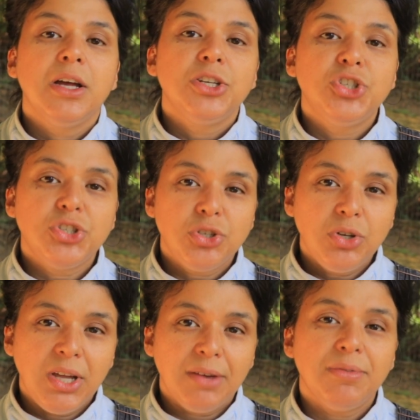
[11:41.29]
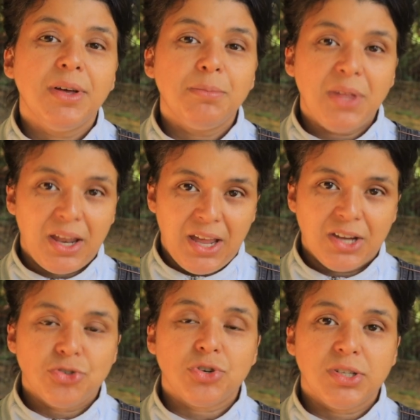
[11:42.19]
just to give them that
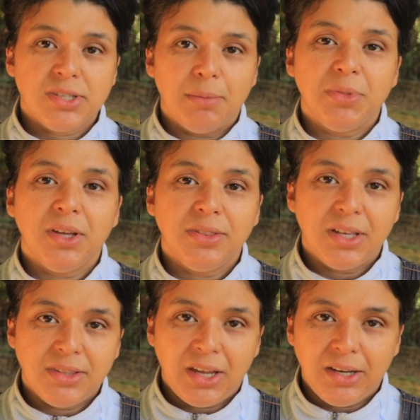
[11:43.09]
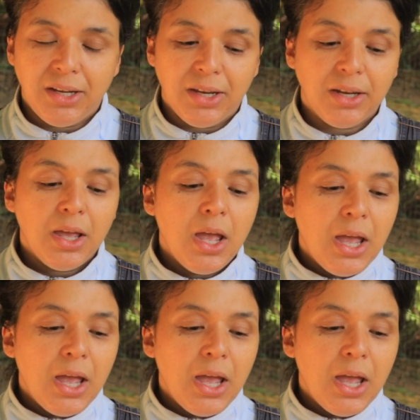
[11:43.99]
extra something that they need.